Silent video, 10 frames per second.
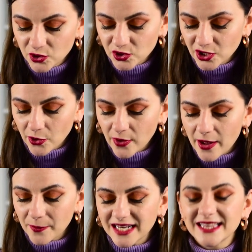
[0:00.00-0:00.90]
So
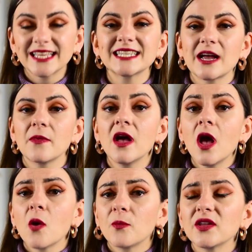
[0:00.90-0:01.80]
um, and at that time
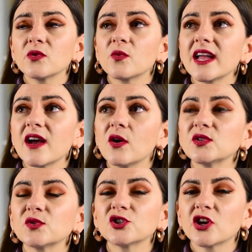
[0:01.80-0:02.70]
by the way I
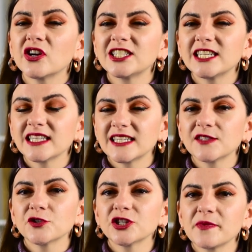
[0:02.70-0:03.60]
also charged
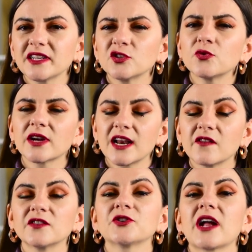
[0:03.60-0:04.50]
less for shipping to kind
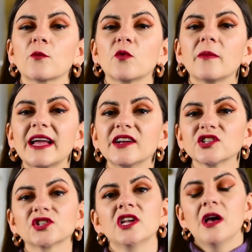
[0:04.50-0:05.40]
of attract more
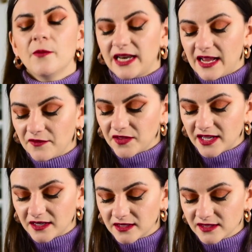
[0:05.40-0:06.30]
buyers but I have
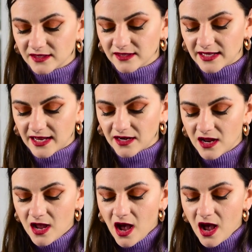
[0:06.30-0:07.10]
then since then